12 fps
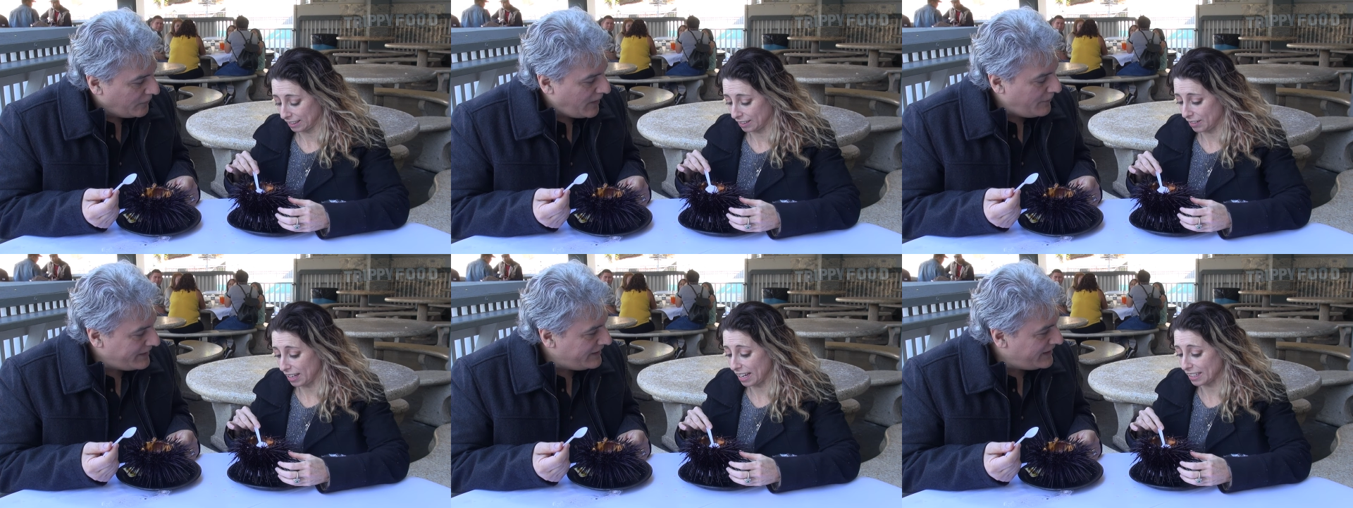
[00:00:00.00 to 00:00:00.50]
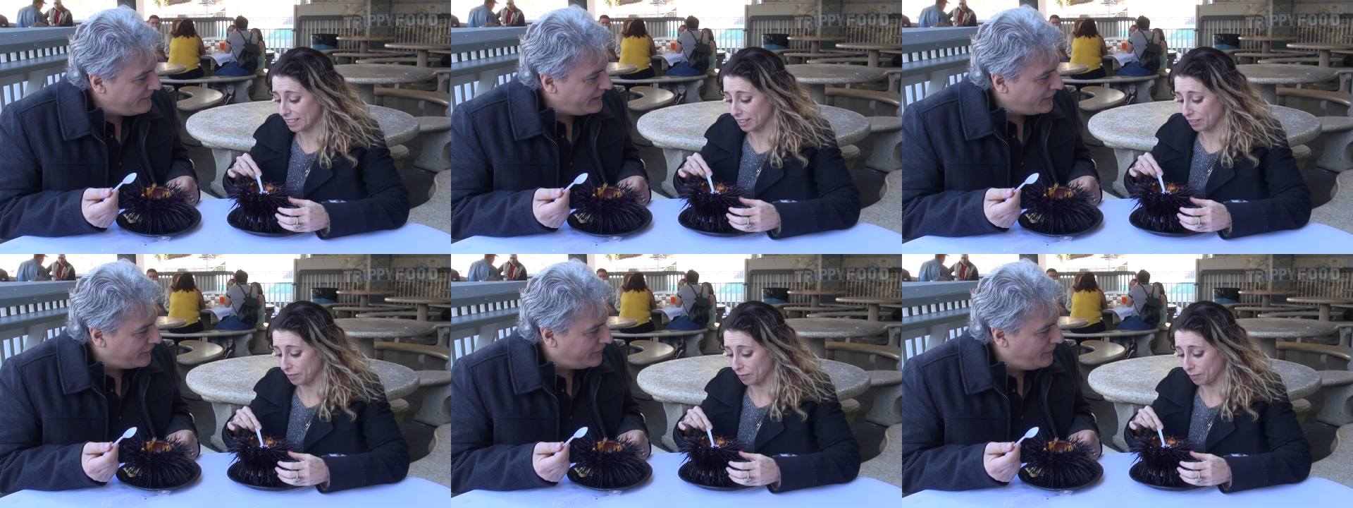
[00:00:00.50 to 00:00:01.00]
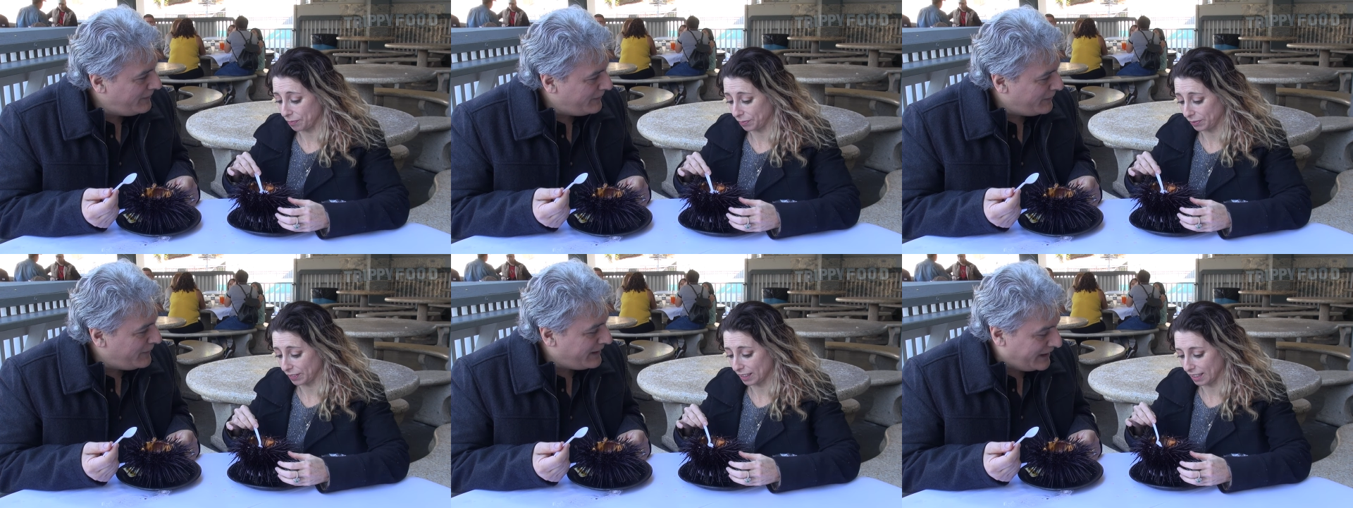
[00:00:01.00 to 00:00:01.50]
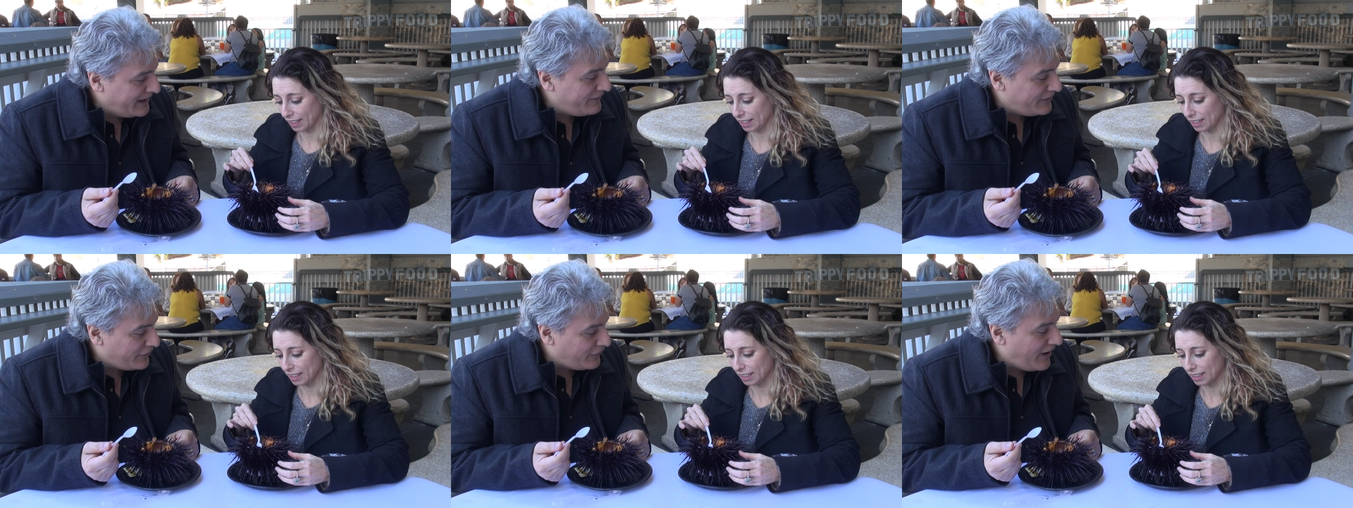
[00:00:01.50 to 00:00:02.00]
Speaker 1: Well, we could give it a we could
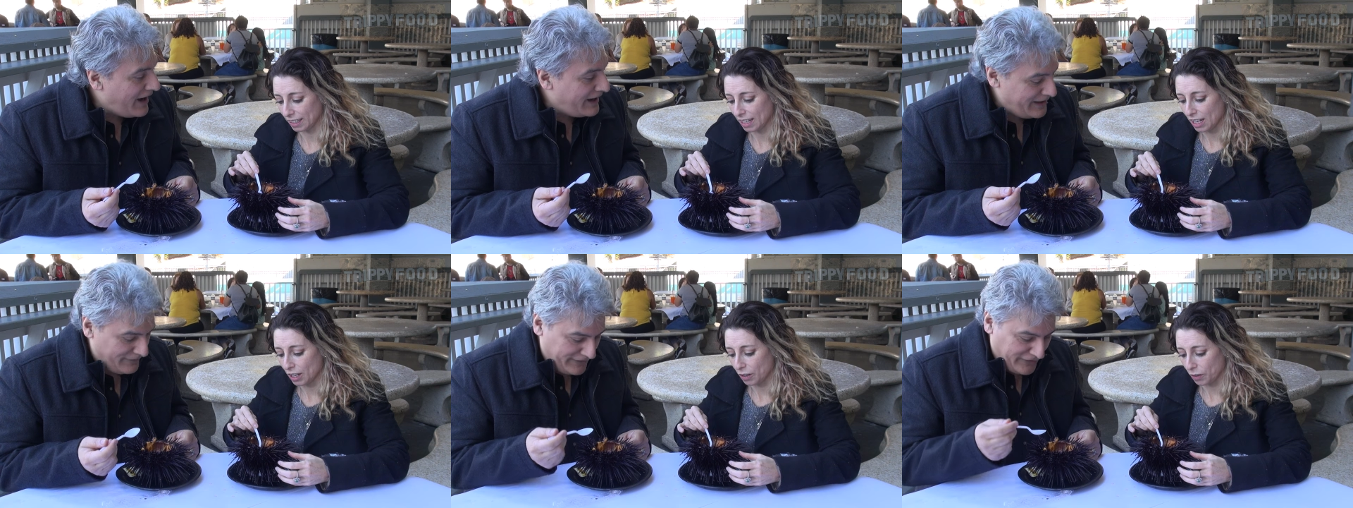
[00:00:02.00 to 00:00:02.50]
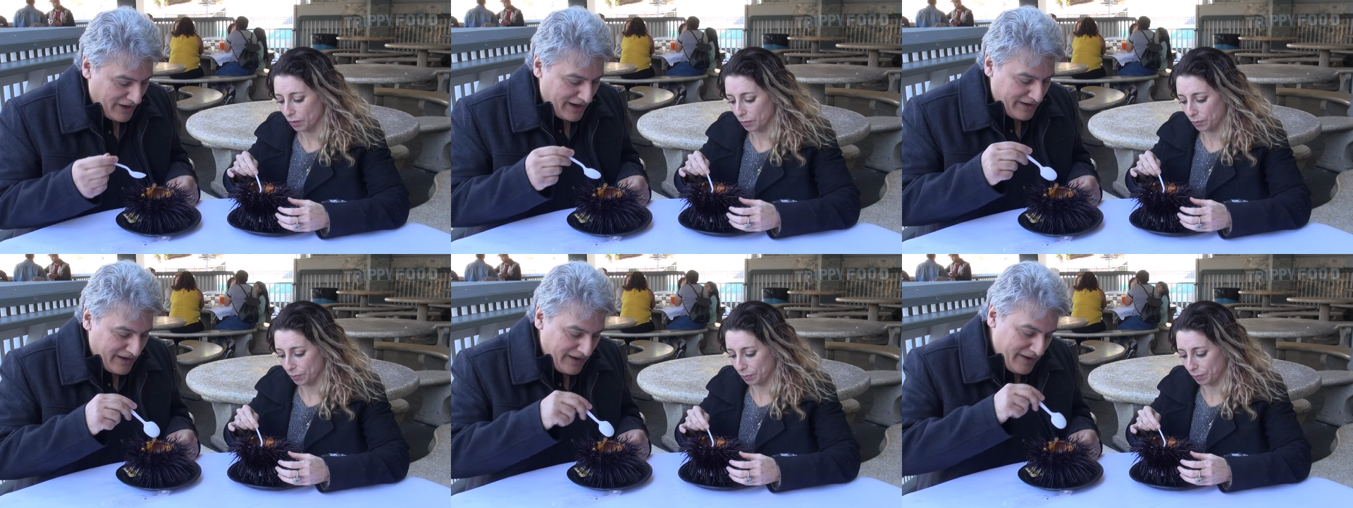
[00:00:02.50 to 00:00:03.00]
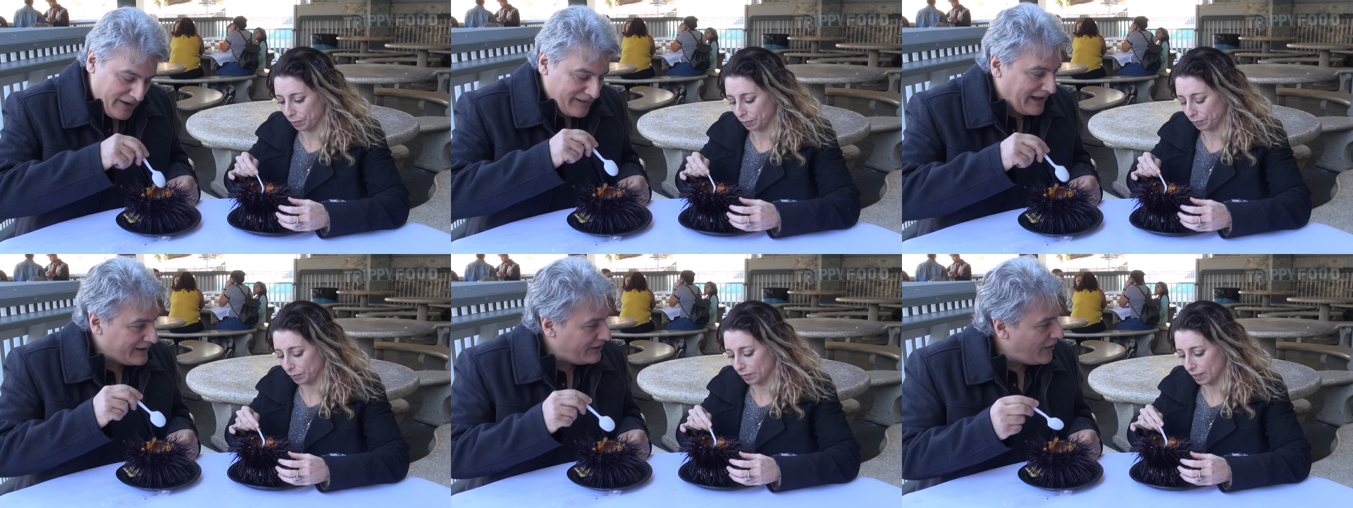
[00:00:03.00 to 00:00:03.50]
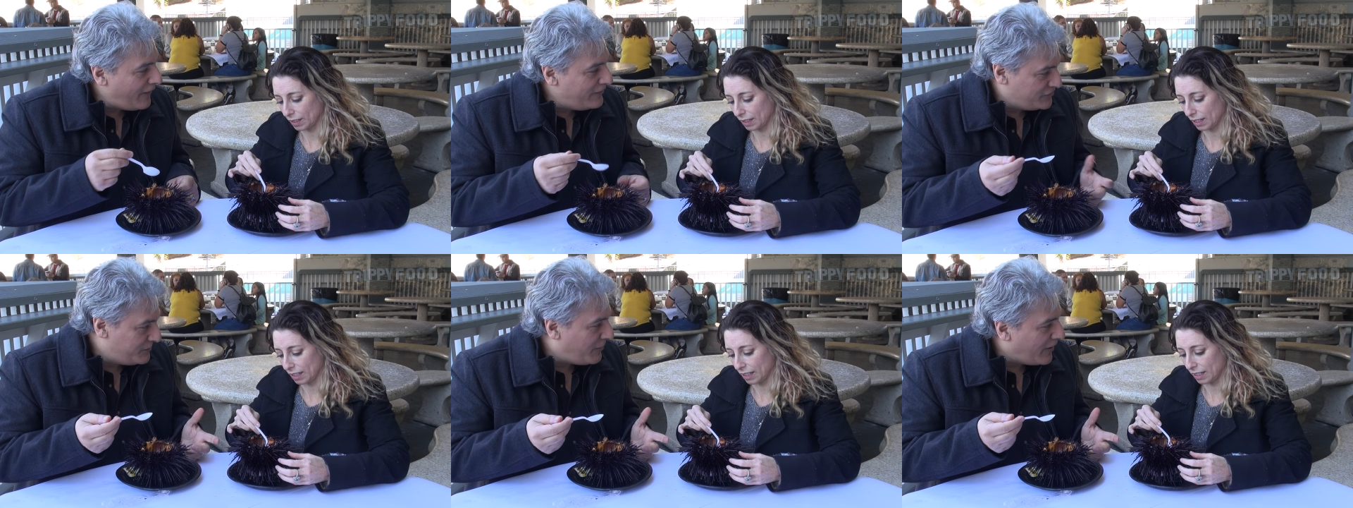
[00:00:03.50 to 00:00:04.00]
give it a try, and if it's not like the
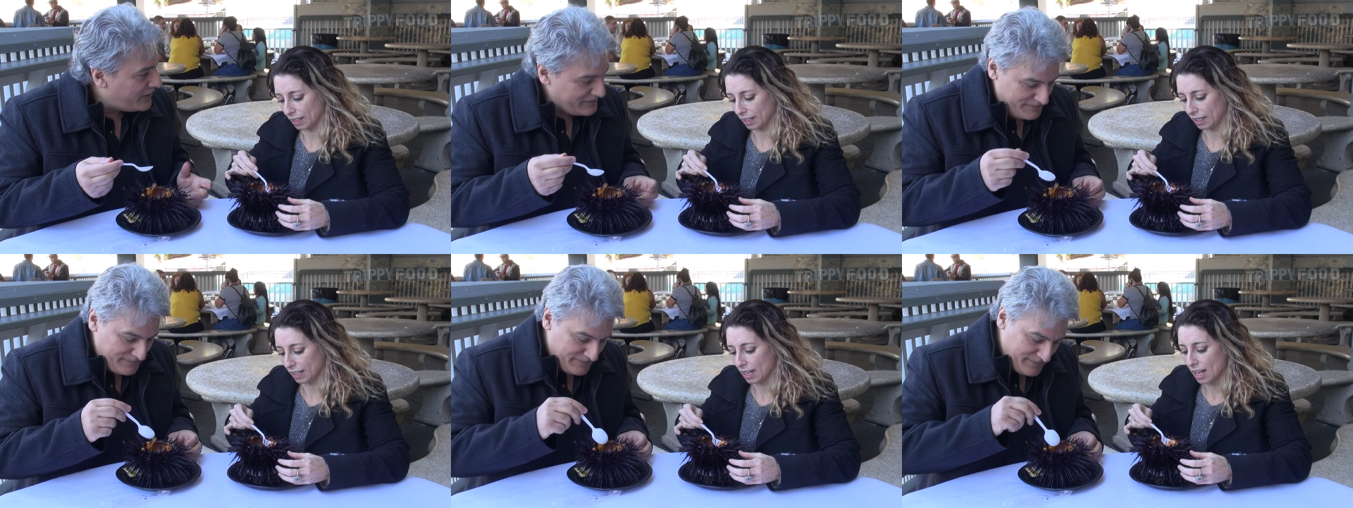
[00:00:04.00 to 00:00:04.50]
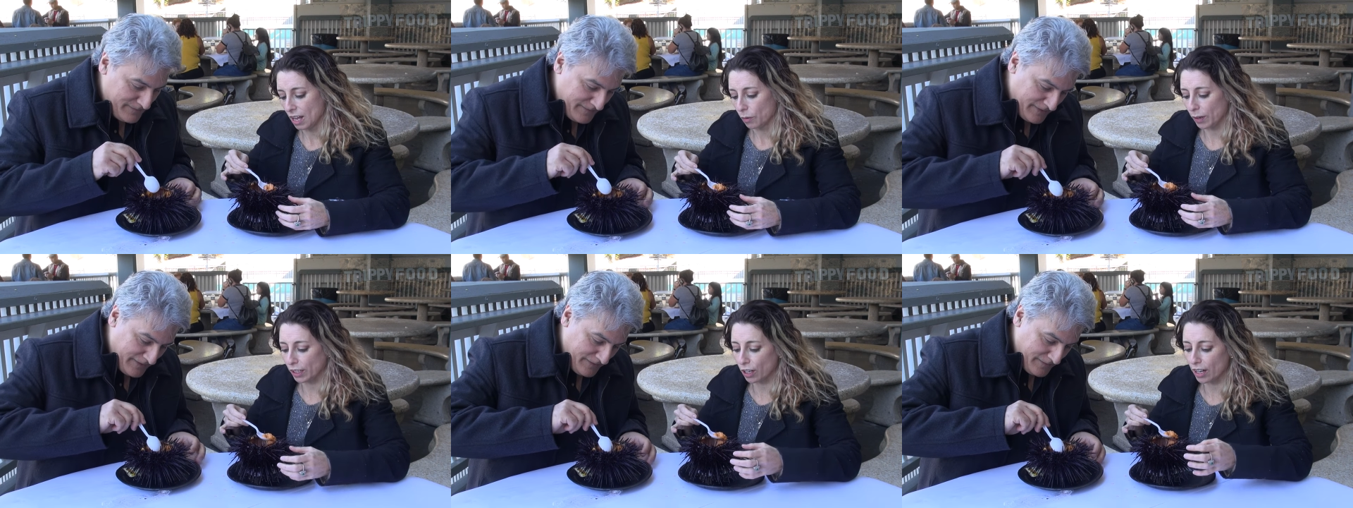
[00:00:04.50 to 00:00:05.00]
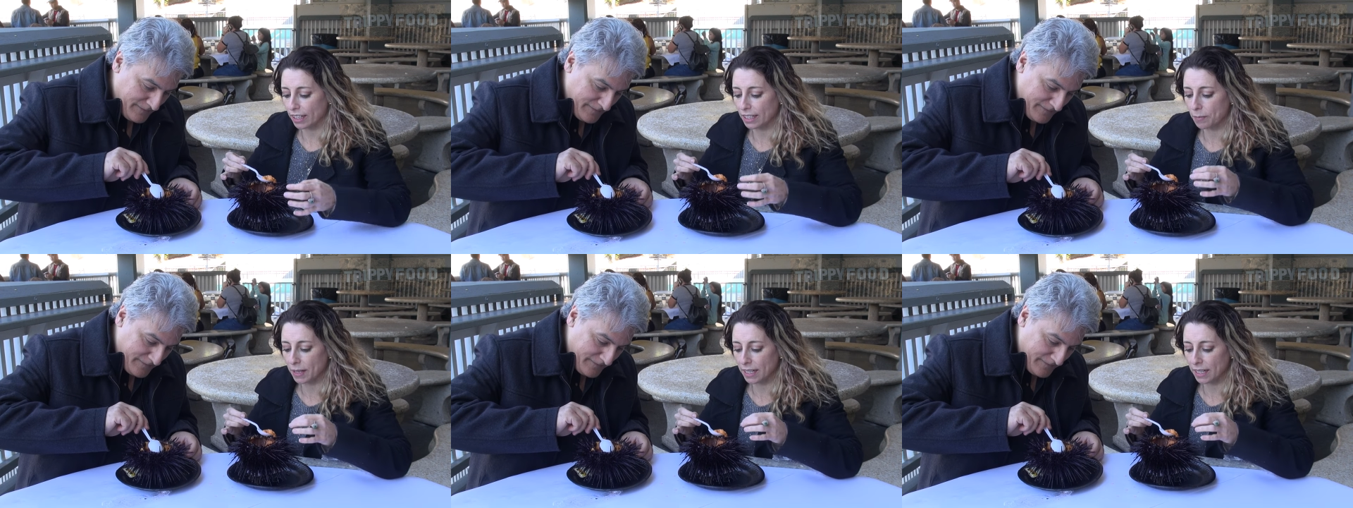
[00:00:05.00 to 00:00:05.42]
orangey part, we
Speaker 2: could. I